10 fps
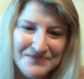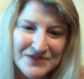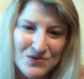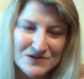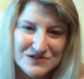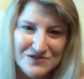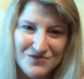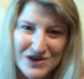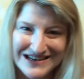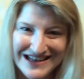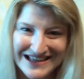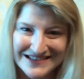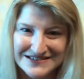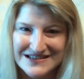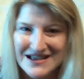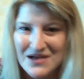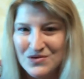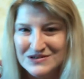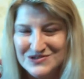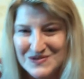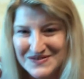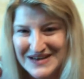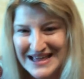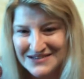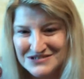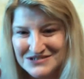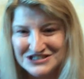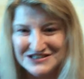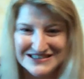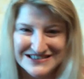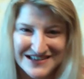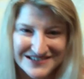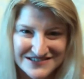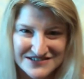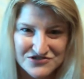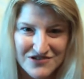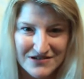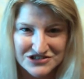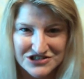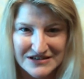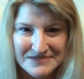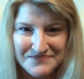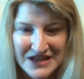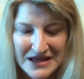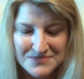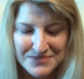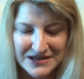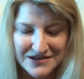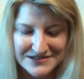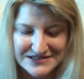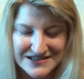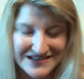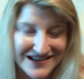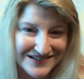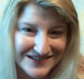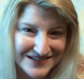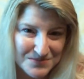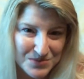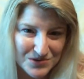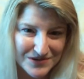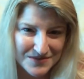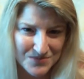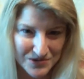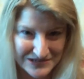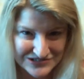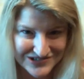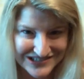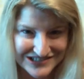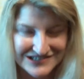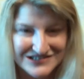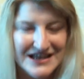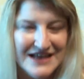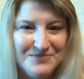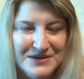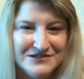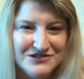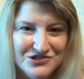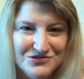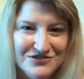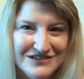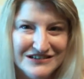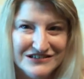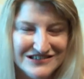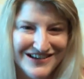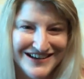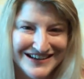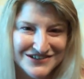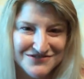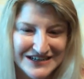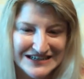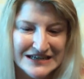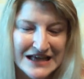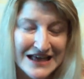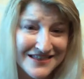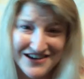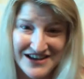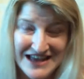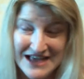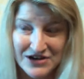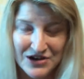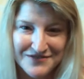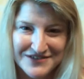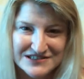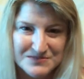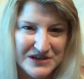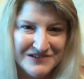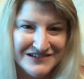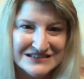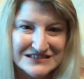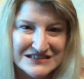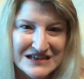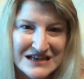what sort of word lengths, what sort of language, the sentence structure, because the younger the book, the more restrictions you have, because children are just learning to read. They don't have a lot of experience,